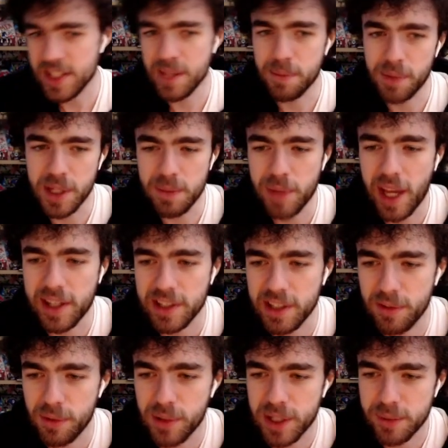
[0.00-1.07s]
bring back the
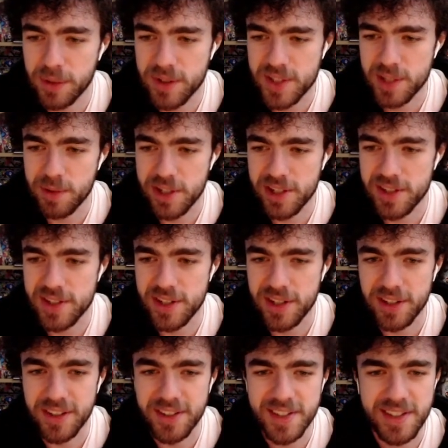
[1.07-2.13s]
level 1 monster we just
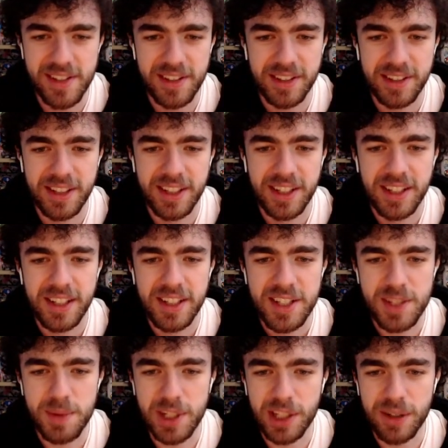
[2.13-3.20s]
used.
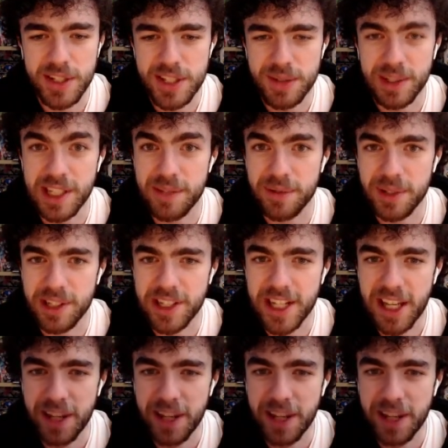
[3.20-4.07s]
So we can go into a level 9.